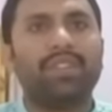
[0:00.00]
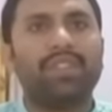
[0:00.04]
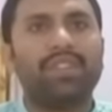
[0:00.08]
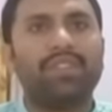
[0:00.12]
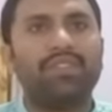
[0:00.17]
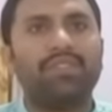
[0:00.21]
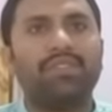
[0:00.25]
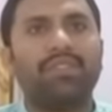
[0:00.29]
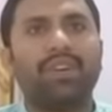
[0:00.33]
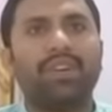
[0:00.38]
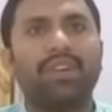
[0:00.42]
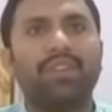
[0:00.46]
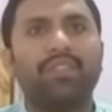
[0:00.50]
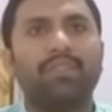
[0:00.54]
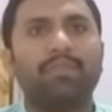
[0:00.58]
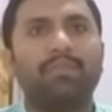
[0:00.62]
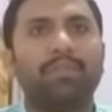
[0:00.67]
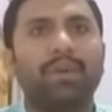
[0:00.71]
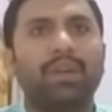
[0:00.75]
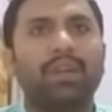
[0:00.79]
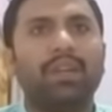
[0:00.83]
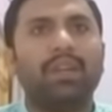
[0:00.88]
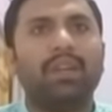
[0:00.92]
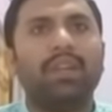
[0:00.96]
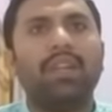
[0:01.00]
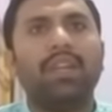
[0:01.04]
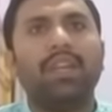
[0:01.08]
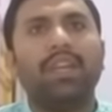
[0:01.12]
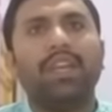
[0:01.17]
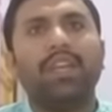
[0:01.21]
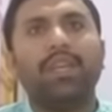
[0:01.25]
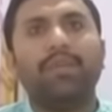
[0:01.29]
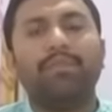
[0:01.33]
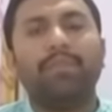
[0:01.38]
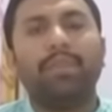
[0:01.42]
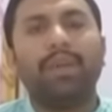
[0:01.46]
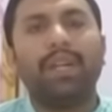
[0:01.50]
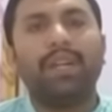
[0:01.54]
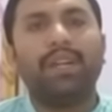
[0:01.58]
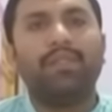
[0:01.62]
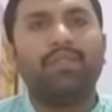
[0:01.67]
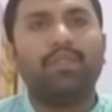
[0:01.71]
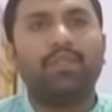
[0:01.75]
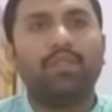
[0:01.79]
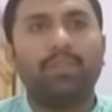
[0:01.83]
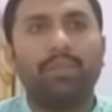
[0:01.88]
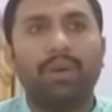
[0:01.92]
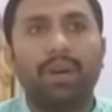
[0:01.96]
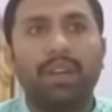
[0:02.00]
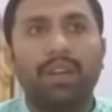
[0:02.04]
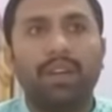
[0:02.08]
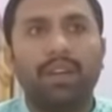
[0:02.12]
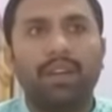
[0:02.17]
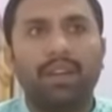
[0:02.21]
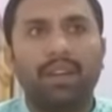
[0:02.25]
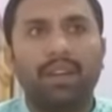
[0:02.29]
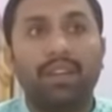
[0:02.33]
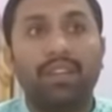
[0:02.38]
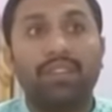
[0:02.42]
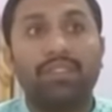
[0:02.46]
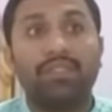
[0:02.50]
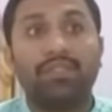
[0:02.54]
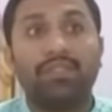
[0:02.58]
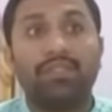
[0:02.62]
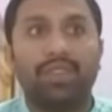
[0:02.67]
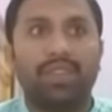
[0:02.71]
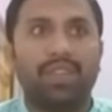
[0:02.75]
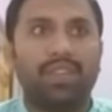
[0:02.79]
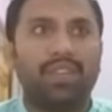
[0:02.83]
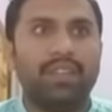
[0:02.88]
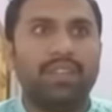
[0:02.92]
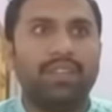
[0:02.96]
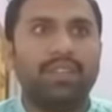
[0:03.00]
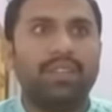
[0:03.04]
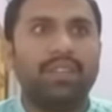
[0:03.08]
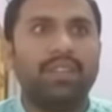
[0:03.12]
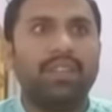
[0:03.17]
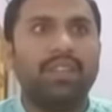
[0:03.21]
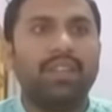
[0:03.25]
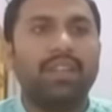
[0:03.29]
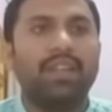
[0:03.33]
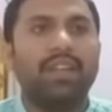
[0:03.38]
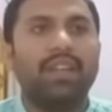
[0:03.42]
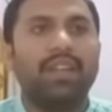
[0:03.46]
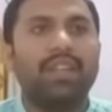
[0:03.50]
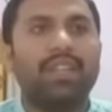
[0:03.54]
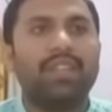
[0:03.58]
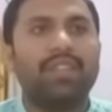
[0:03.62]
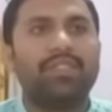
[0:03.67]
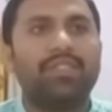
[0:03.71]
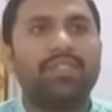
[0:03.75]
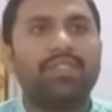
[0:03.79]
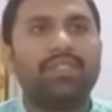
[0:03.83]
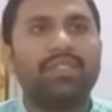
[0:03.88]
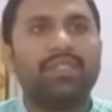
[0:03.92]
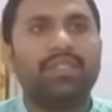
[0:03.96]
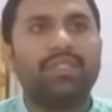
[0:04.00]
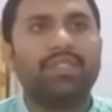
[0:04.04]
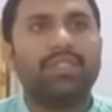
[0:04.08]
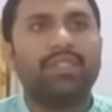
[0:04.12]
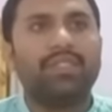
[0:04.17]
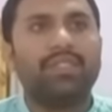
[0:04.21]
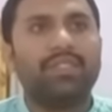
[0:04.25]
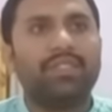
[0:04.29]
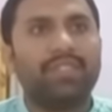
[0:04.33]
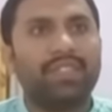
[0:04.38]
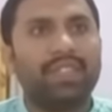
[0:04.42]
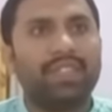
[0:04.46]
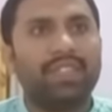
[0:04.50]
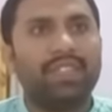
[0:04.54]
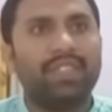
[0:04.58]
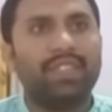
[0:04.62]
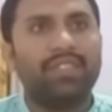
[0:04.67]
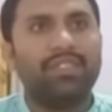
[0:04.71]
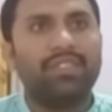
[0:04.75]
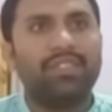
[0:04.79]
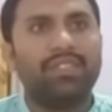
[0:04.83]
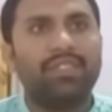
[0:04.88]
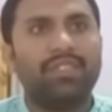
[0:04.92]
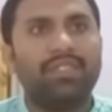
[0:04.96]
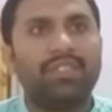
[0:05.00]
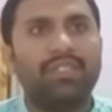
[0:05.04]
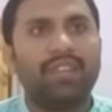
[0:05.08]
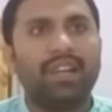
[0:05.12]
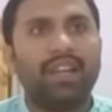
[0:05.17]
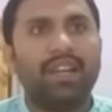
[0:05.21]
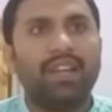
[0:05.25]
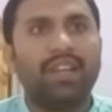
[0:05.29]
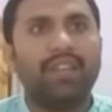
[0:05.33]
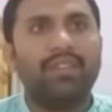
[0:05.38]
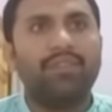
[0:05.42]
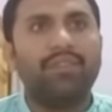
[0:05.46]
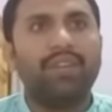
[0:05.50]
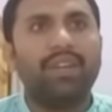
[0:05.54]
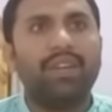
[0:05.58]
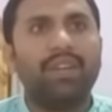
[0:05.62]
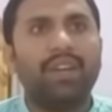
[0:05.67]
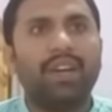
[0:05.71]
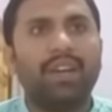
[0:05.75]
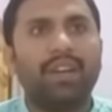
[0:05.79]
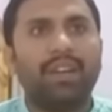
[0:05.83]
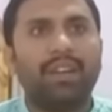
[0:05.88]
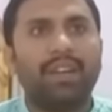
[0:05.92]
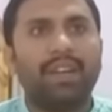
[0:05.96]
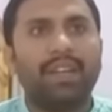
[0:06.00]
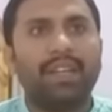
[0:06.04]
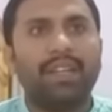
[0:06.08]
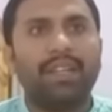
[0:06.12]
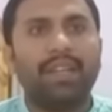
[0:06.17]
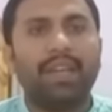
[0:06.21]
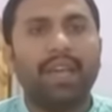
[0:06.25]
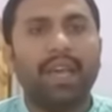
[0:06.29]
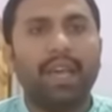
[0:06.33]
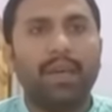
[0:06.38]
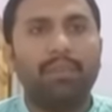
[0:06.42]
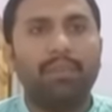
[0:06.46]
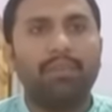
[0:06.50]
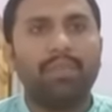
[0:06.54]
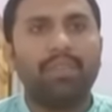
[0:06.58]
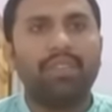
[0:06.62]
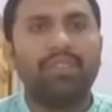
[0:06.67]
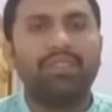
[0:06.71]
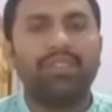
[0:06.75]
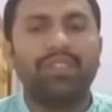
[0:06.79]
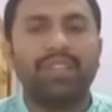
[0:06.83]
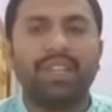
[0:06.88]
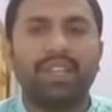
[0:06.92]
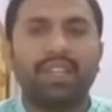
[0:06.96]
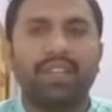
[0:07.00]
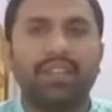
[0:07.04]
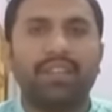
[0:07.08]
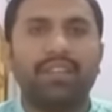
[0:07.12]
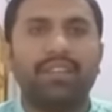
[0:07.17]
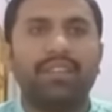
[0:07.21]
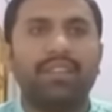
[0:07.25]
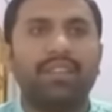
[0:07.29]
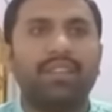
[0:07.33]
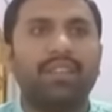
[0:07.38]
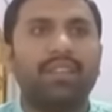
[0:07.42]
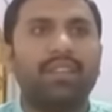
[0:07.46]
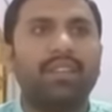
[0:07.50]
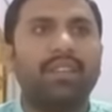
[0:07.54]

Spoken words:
tense. For example, he played football last week. In this sentence, the event already happens here.